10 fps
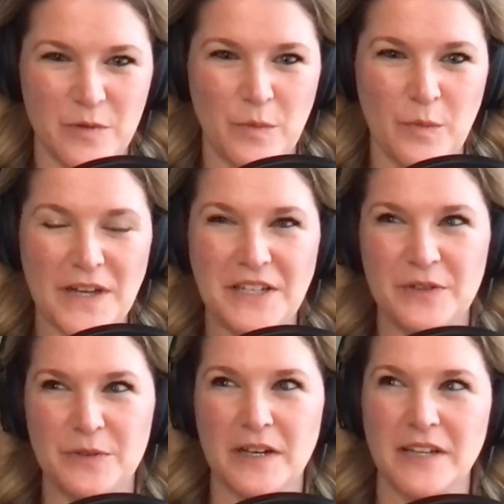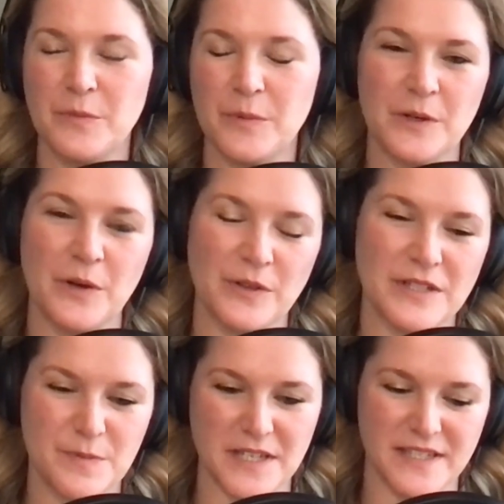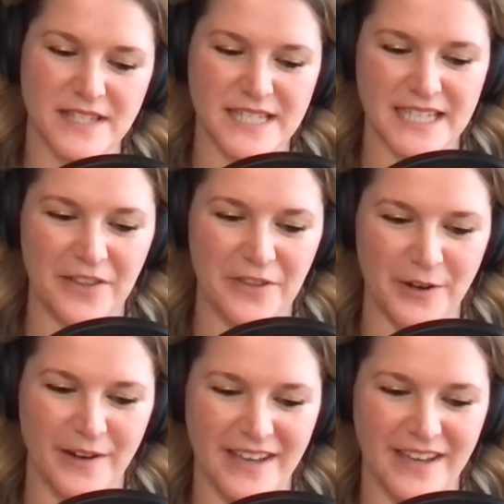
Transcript: When you kind of put all these pieces together,